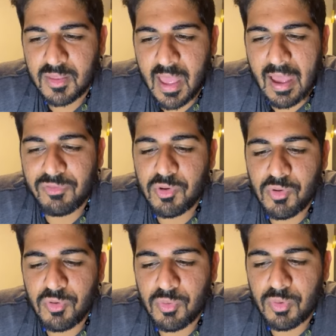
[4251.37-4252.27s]
Have
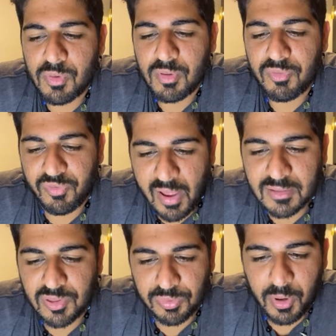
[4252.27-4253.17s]
you
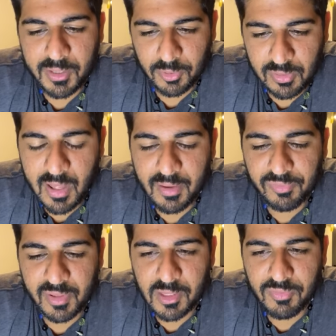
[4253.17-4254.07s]
felt throughout your
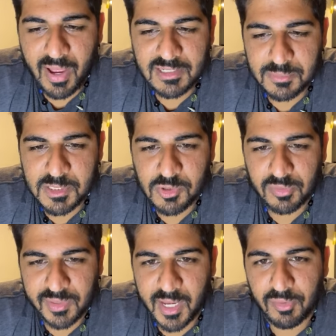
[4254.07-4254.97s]
life like you've had to be sort
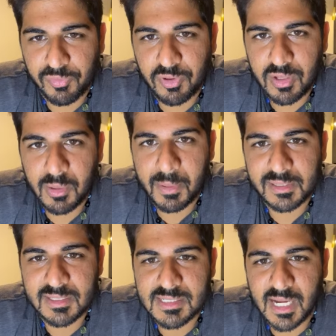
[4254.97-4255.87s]
of careful
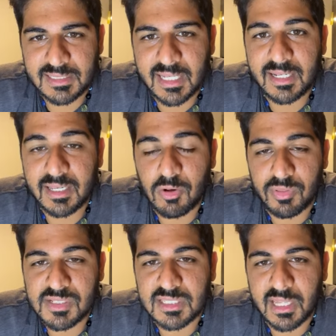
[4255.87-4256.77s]
about this identity or
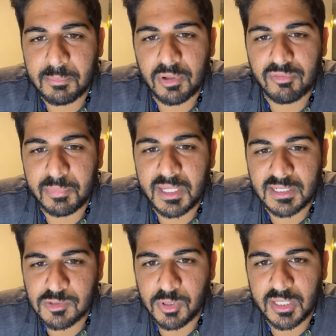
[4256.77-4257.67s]
this label of being
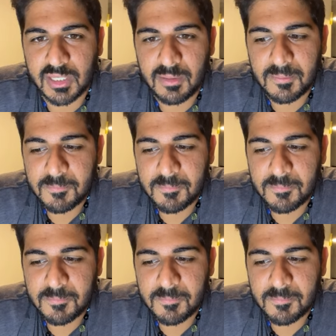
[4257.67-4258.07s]
Israeli?